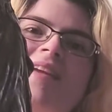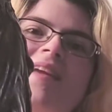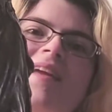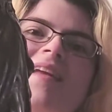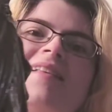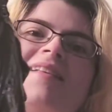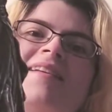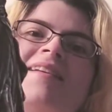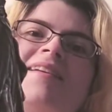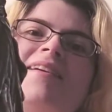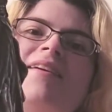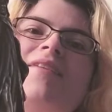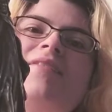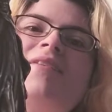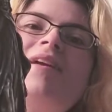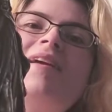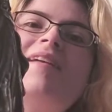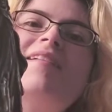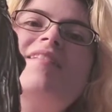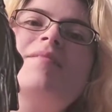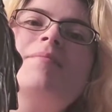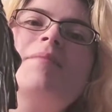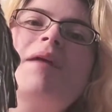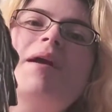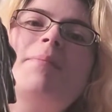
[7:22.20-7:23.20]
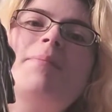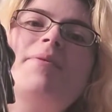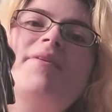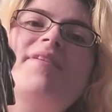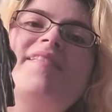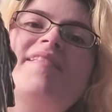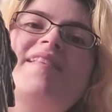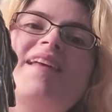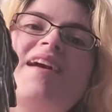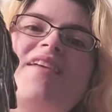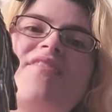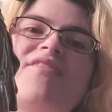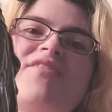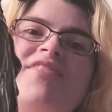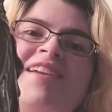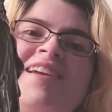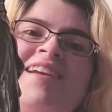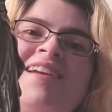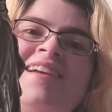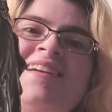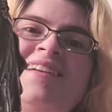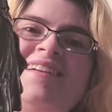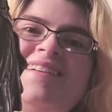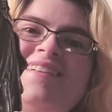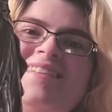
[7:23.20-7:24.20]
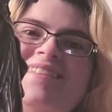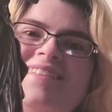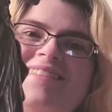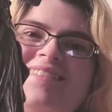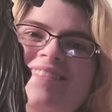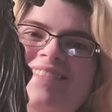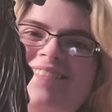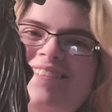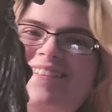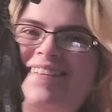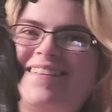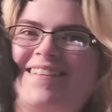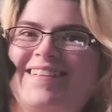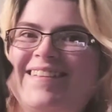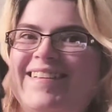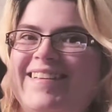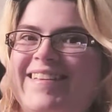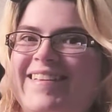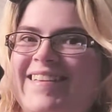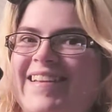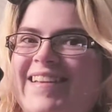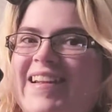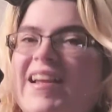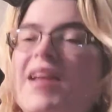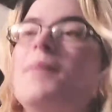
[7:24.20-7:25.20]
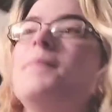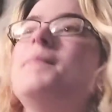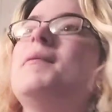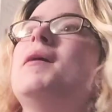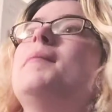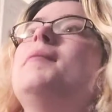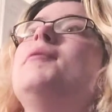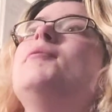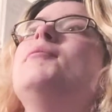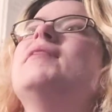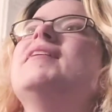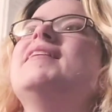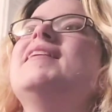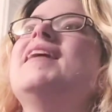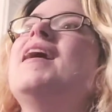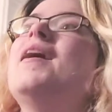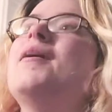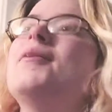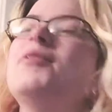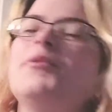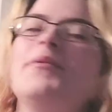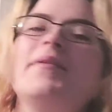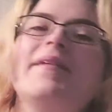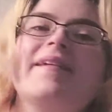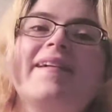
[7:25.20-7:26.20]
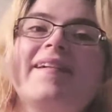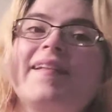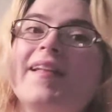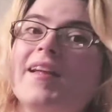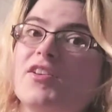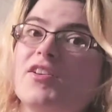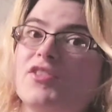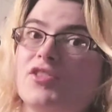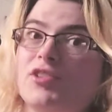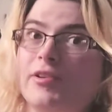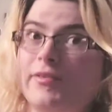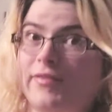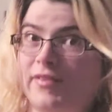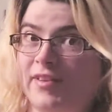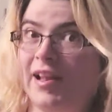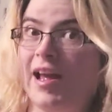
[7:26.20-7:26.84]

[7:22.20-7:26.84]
It's going to go next to my Persephone. Maybe one day I'll do a collection of